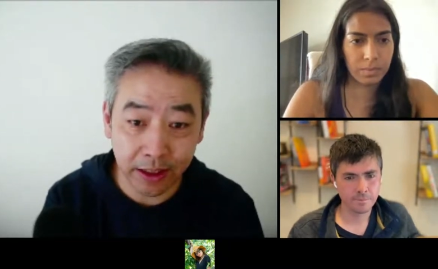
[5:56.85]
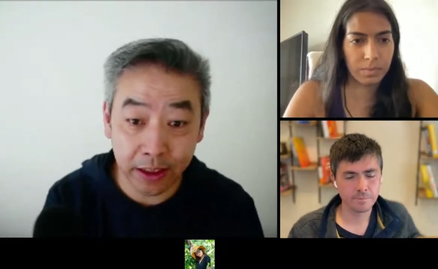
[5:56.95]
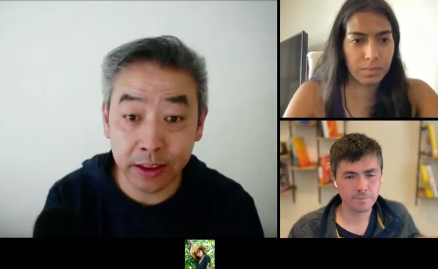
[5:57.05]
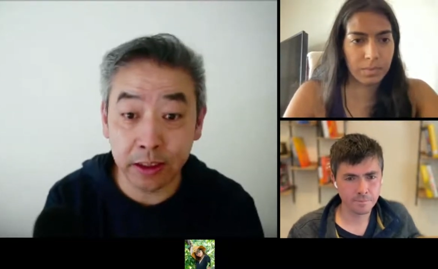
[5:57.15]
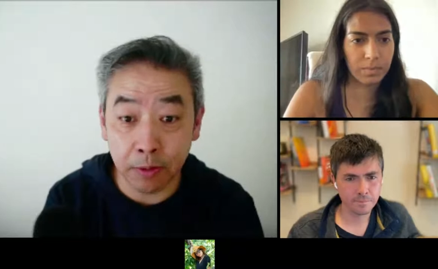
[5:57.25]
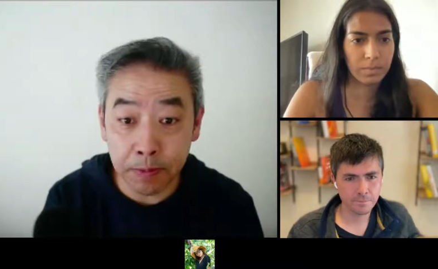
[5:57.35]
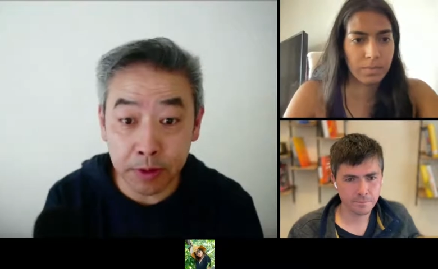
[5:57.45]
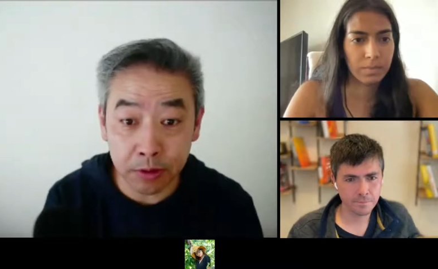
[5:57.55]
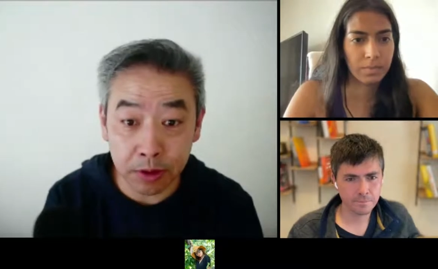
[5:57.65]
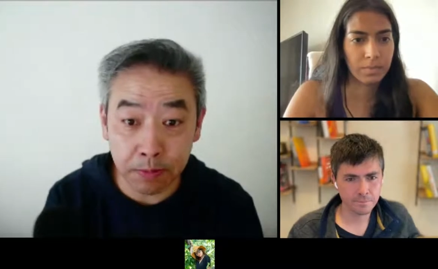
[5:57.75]
Speaker 1: it's an open
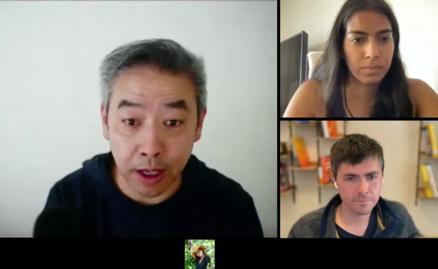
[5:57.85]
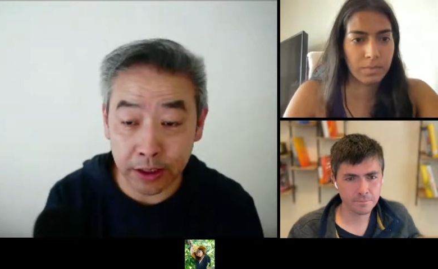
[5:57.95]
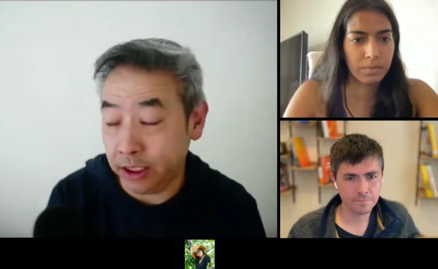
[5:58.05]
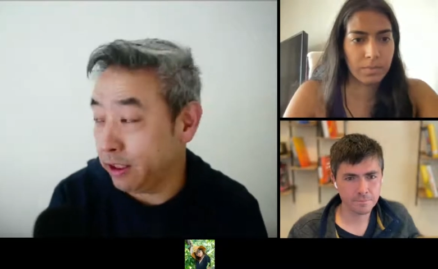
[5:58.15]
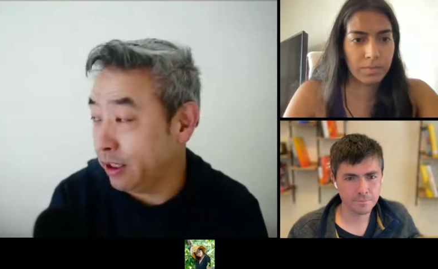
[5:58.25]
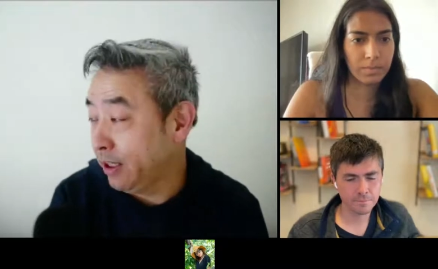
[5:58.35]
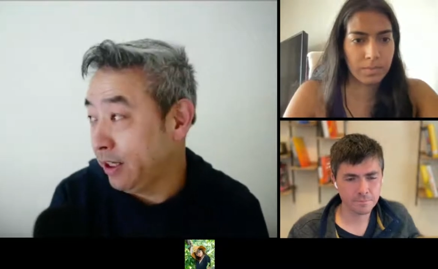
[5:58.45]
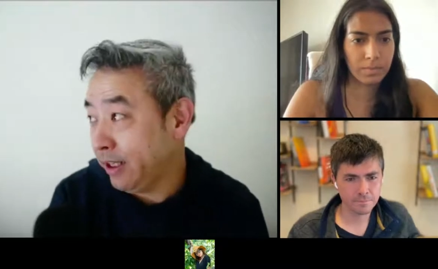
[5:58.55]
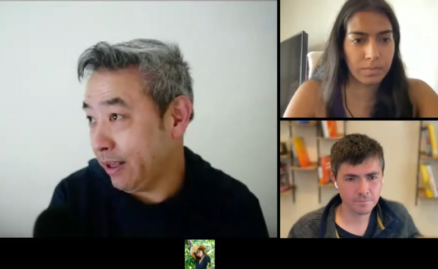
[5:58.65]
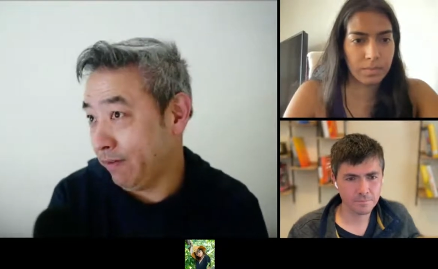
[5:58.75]
source project
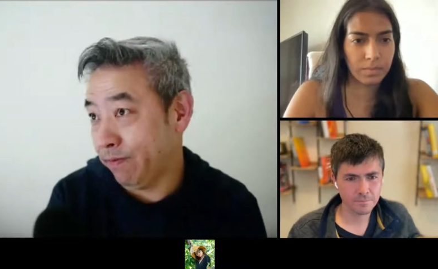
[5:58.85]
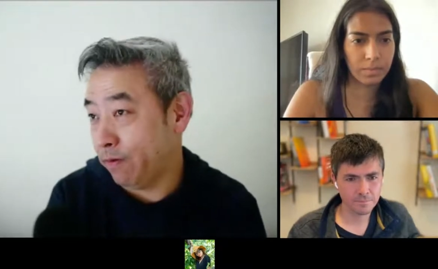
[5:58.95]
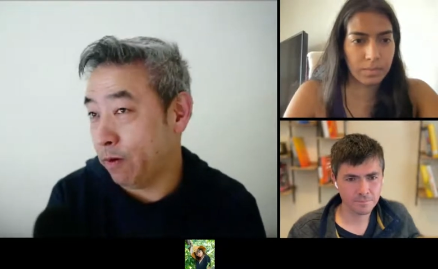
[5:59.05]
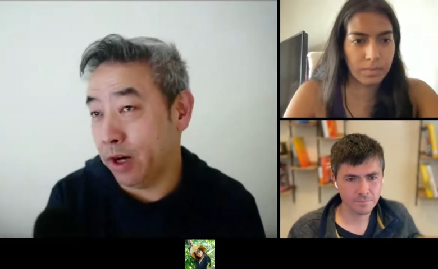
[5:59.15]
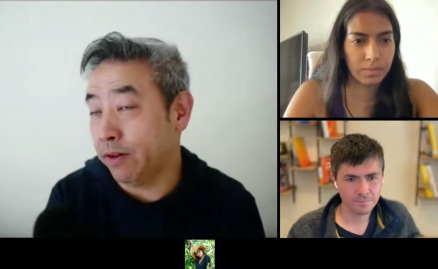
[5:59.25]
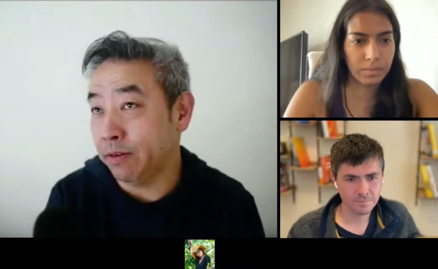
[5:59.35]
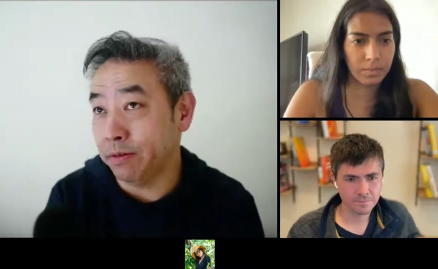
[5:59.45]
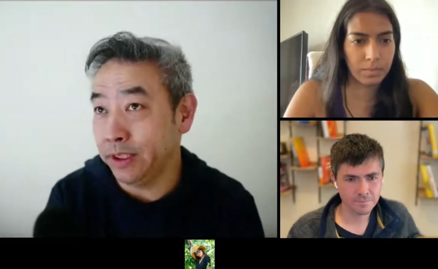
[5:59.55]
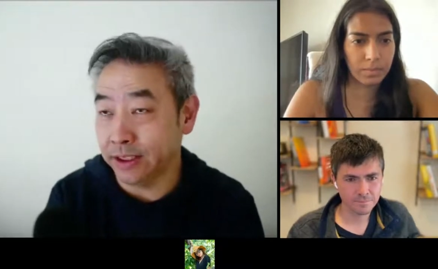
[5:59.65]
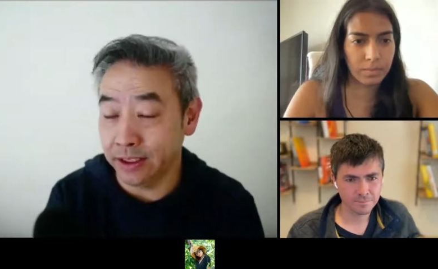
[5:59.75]
and for whatever
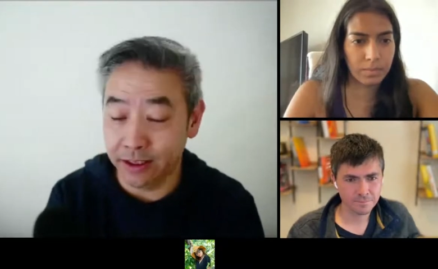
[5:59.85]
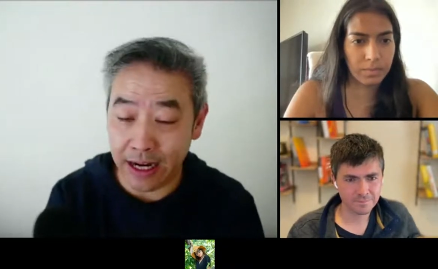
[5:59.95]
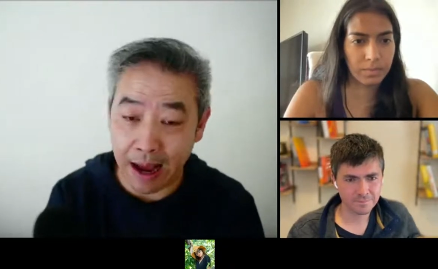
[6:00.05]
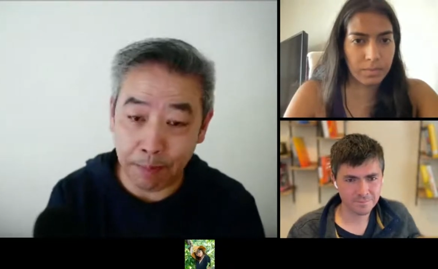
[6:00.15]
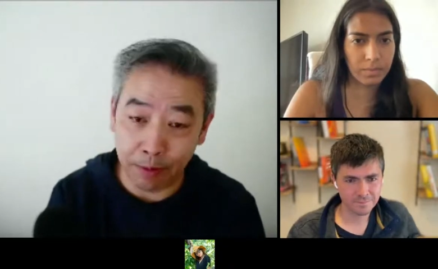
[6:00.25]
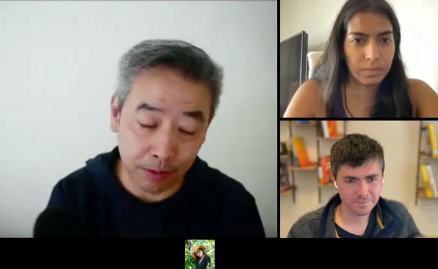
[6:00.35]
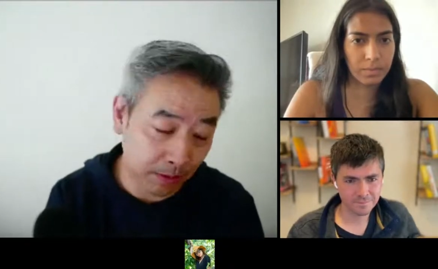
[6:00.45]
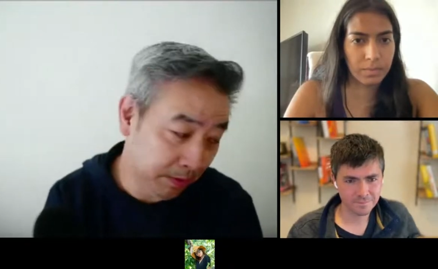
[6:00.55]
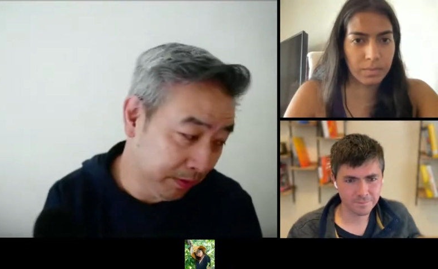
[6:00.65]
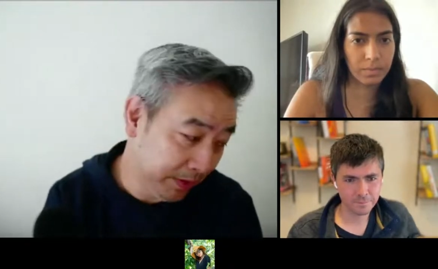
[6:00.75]
reason
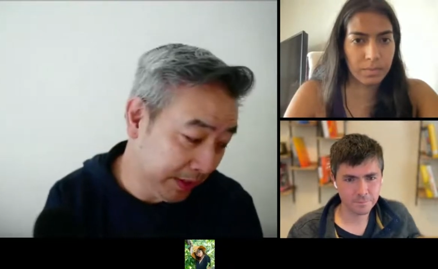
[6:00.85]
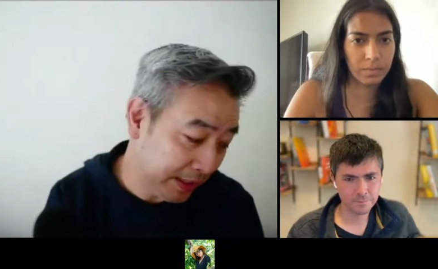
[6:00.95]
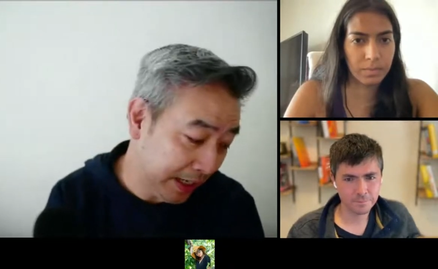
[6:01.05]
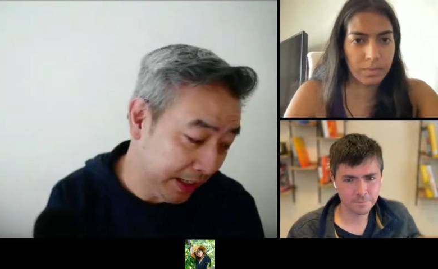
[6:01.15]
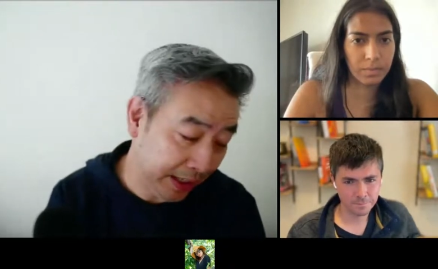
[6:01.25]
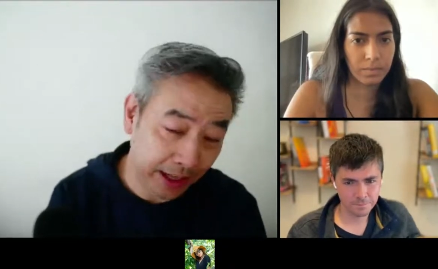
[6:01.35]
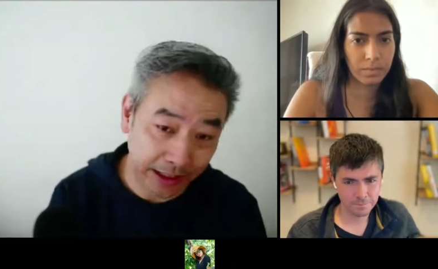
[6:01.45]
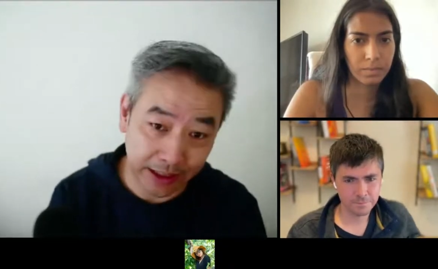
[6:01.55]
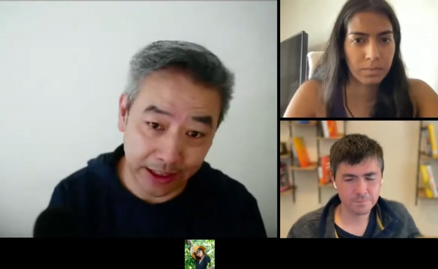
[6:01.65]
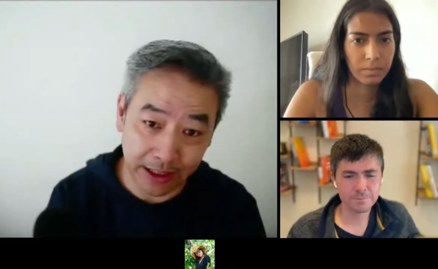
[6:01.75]
apple decided they
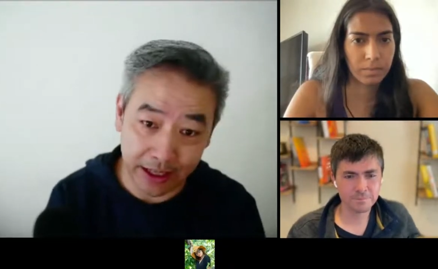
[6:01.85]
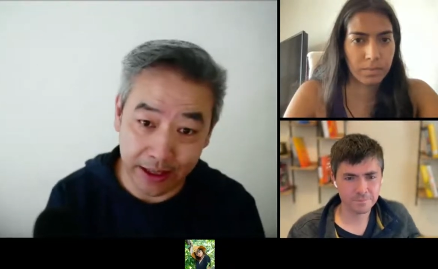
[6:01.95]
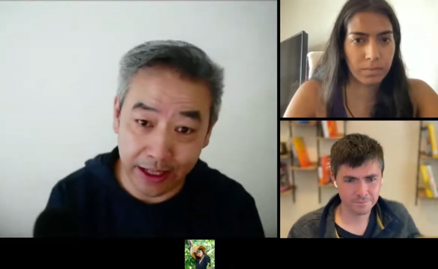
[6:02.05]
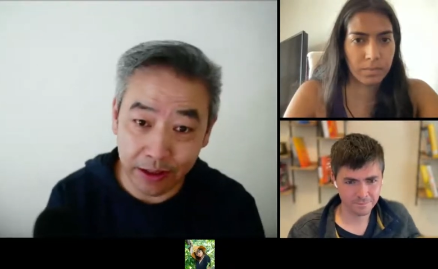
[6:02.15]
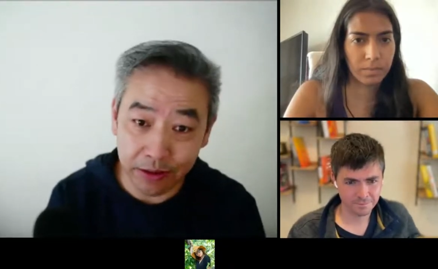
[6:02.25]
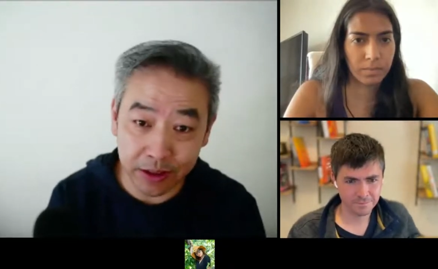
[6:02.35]
liked it and they use